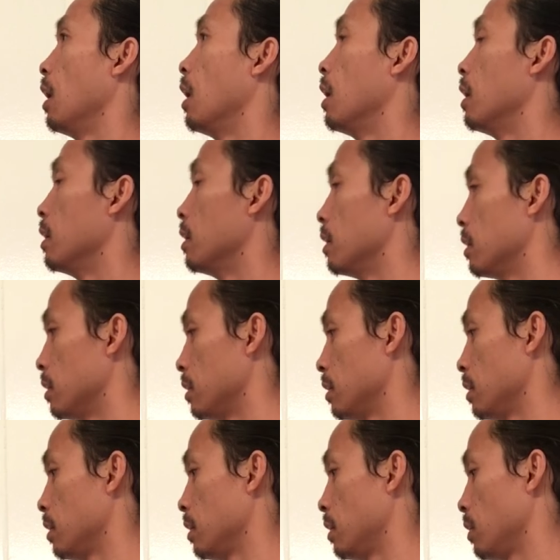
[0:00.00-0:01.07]

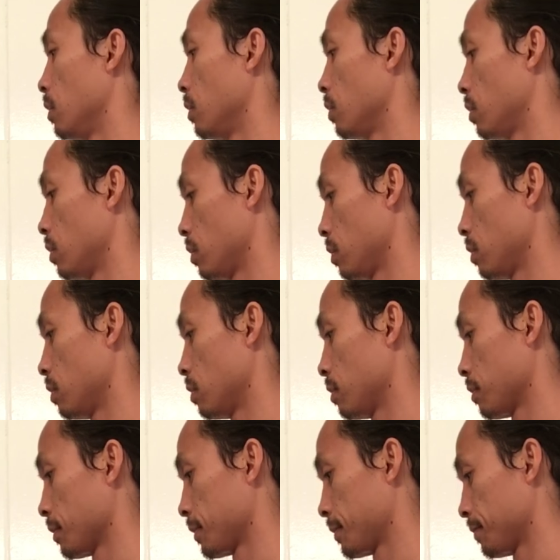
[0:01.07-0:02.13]

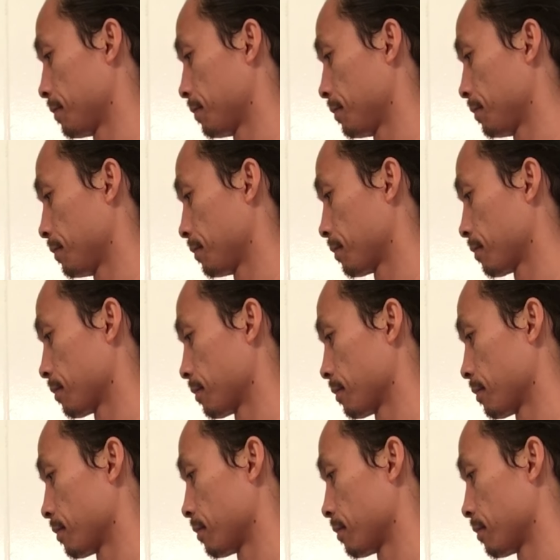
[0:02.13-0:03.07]
(silence)